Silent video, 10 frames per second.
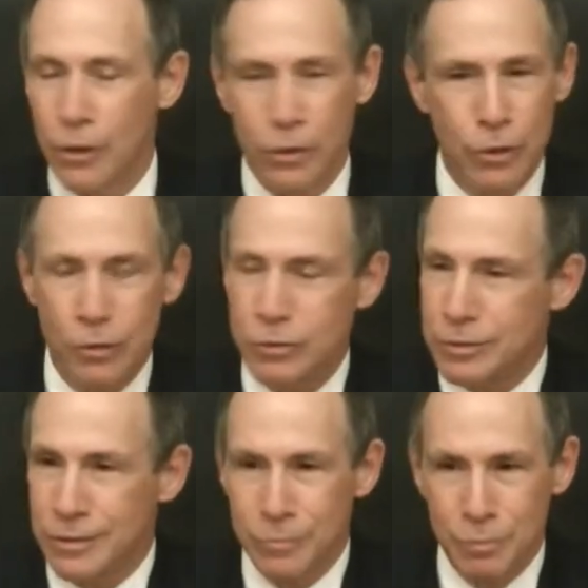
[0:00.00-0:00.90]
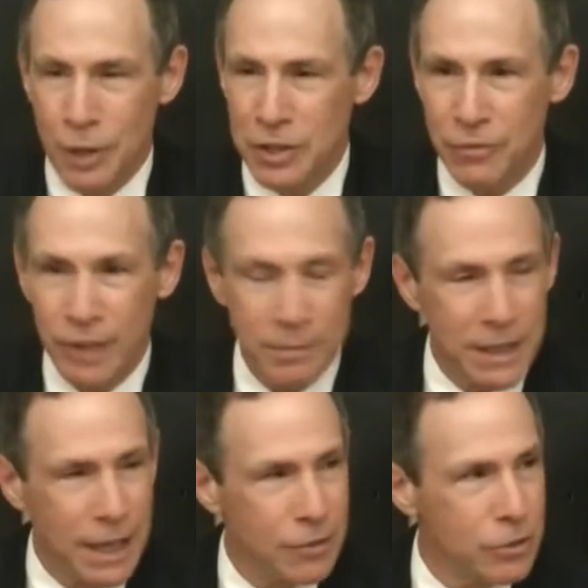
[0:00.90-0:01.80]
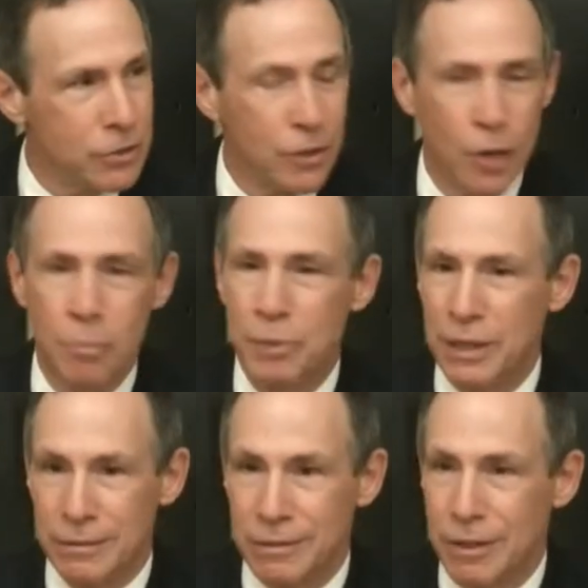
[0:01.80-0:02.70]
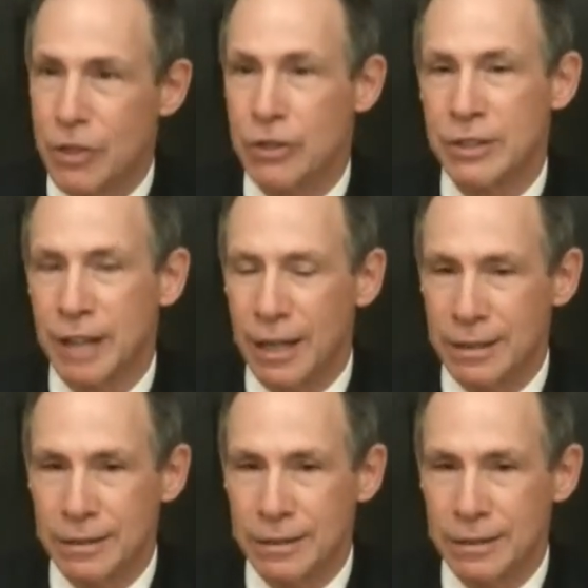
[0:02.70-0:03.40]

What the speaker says: Those multifamily houses are built. They're done.